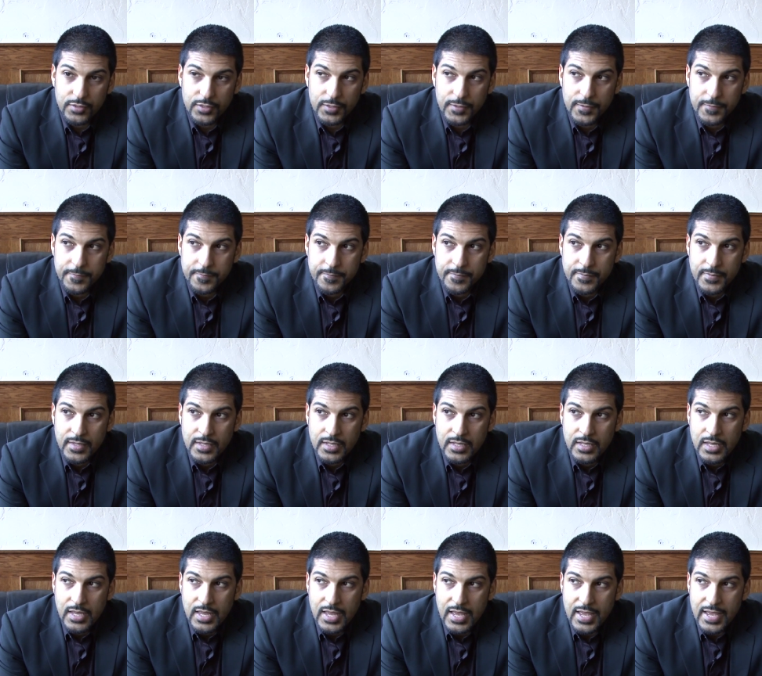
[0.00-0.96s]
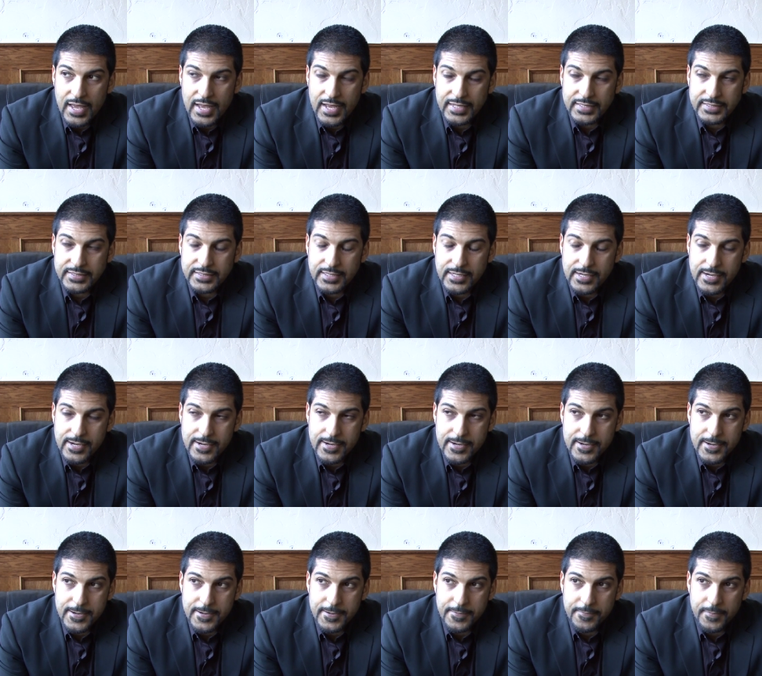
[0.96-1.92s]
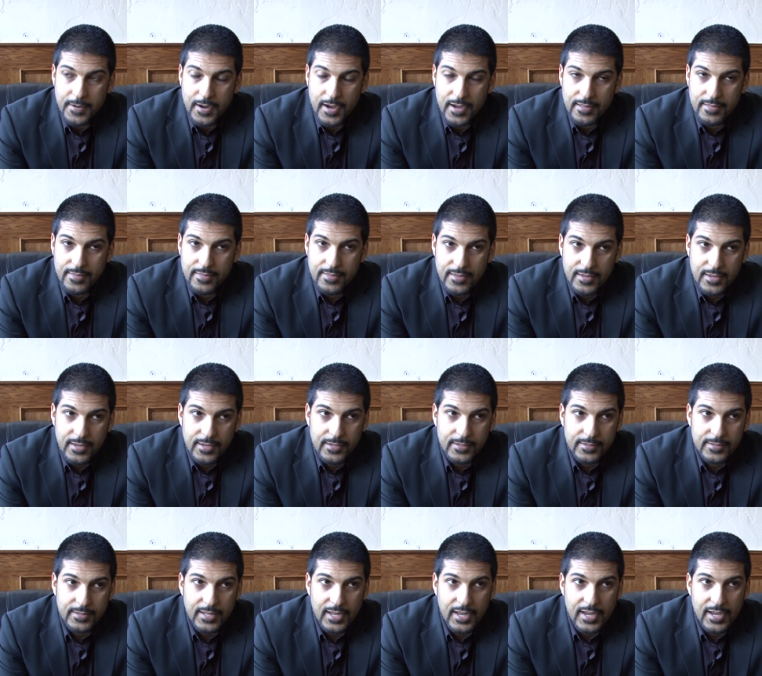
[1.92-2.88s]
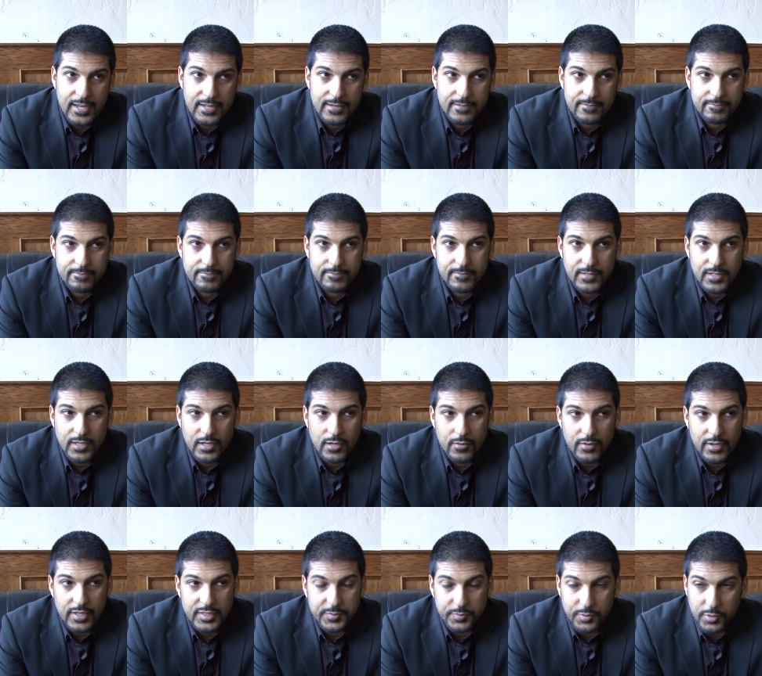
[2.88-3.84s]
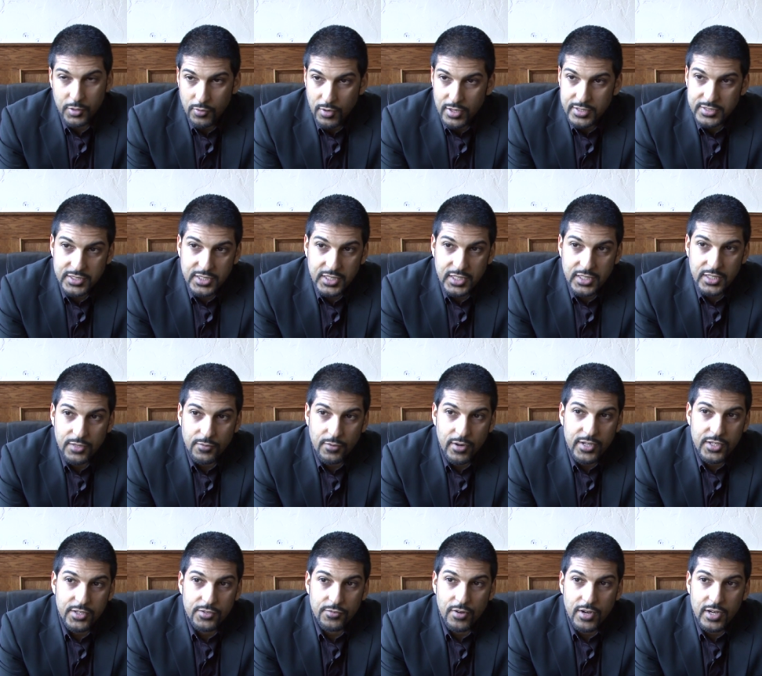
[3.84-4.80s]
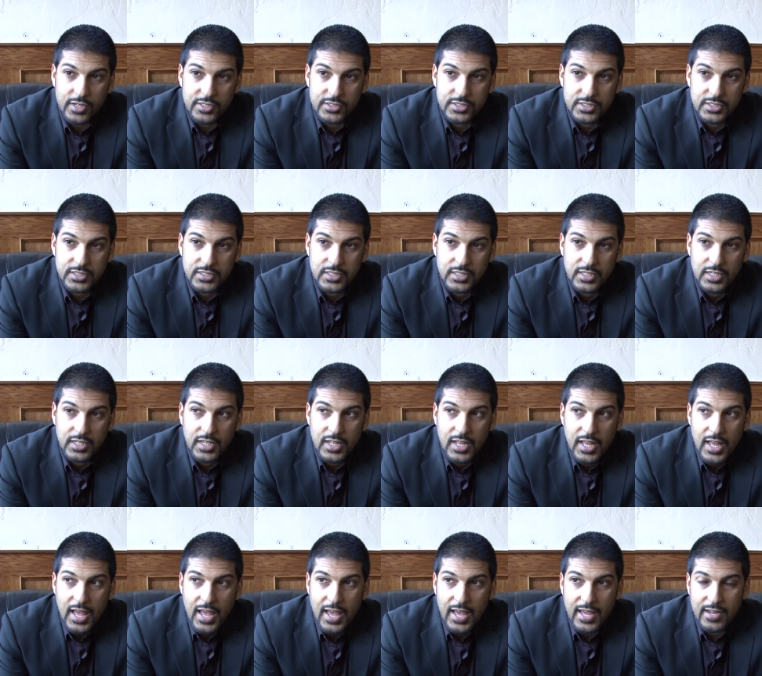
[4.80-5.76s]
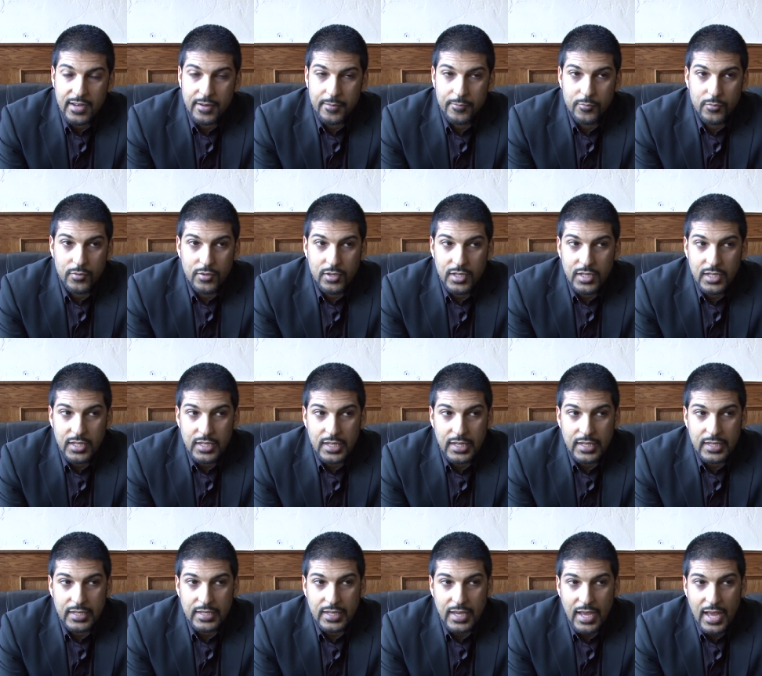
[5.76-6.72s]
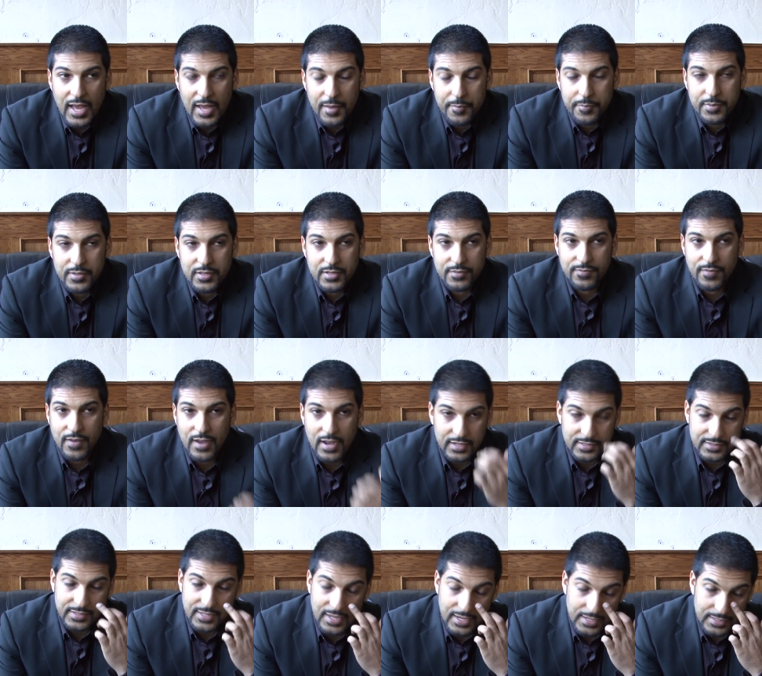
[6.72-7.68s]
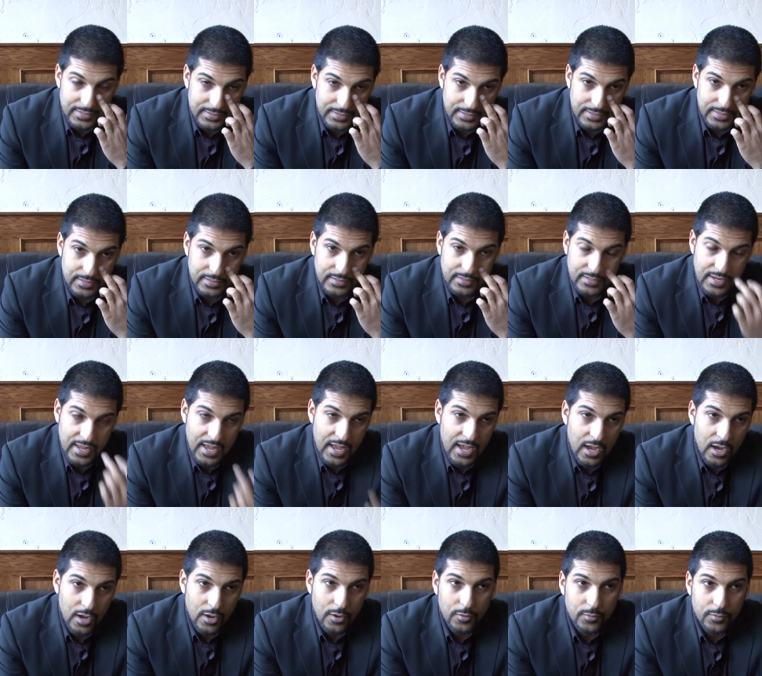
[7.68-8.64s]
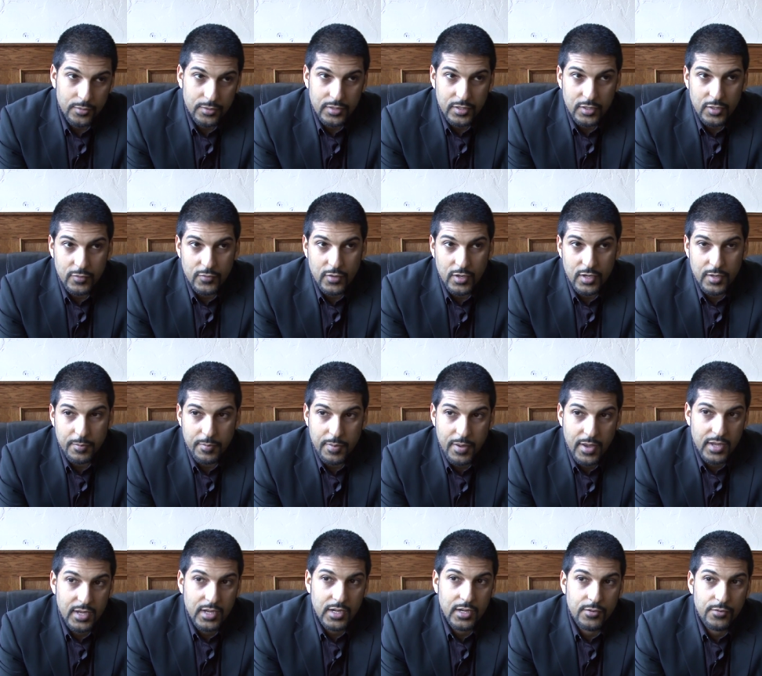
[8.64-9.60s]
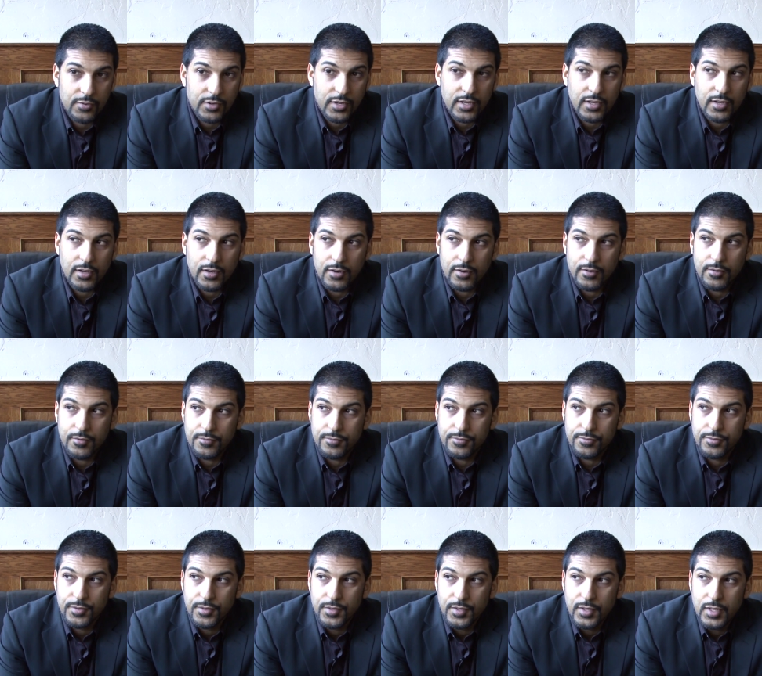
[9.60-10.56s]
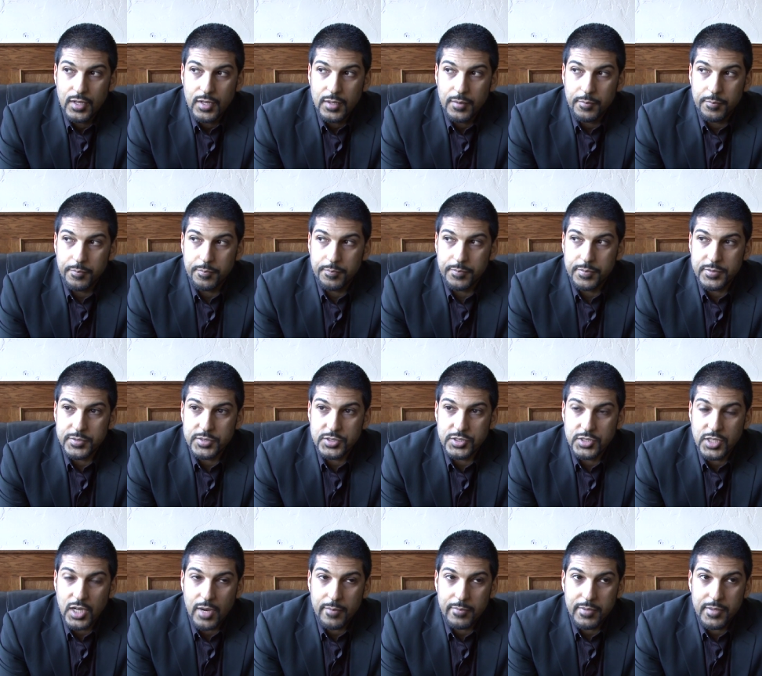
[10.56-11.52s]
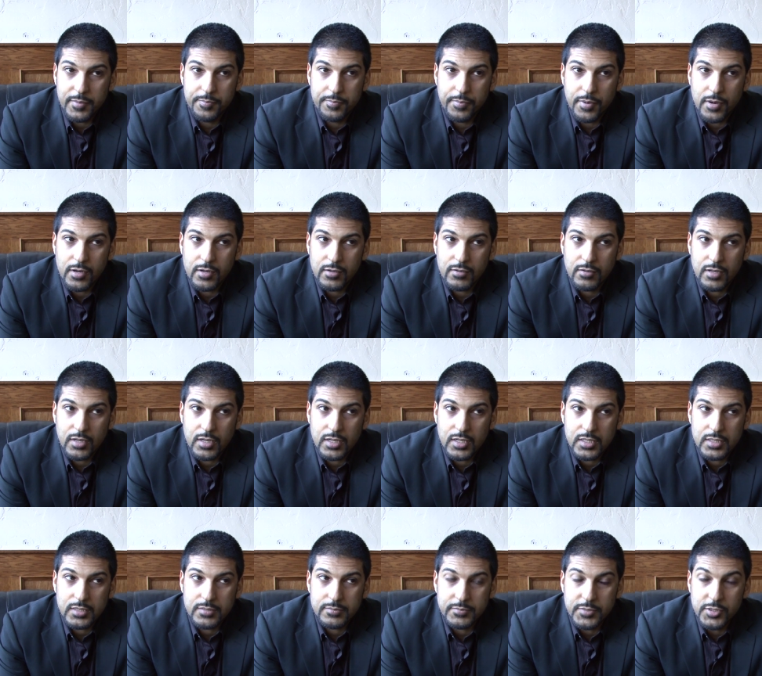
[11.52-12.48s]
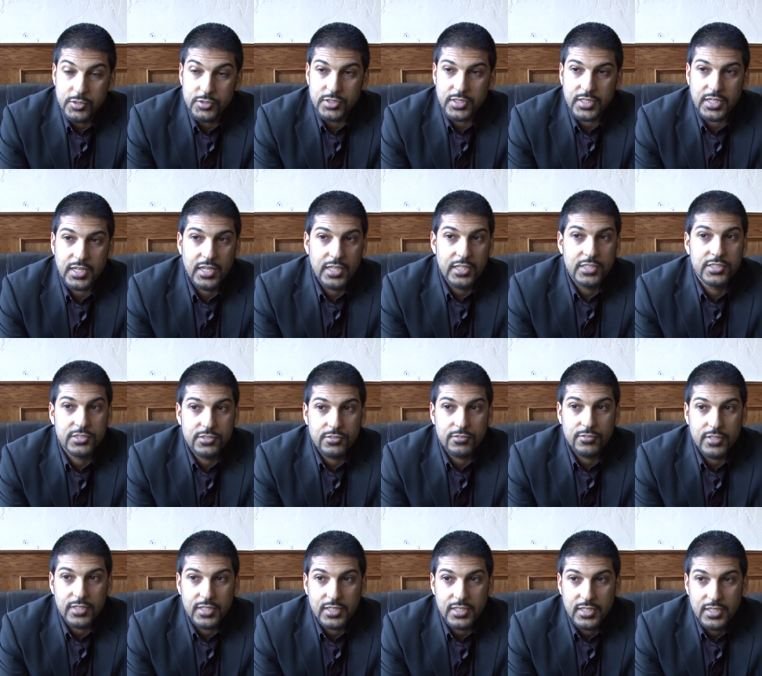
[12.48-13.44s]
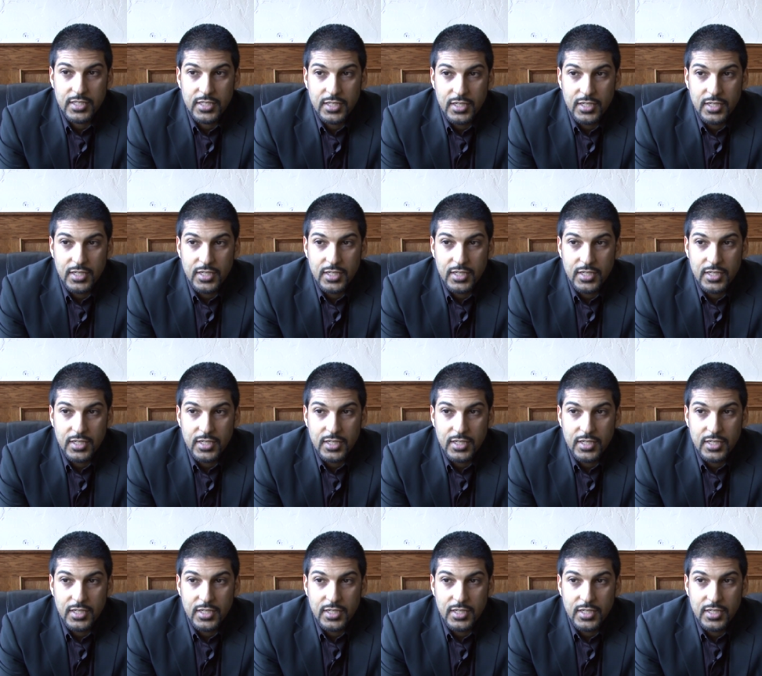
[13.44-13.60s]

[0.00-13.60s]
And I think that, you know, it's progressing in the right direction. And I'm really like happy the fact that now you've got a pedigree of Punjabi, Bhangra music history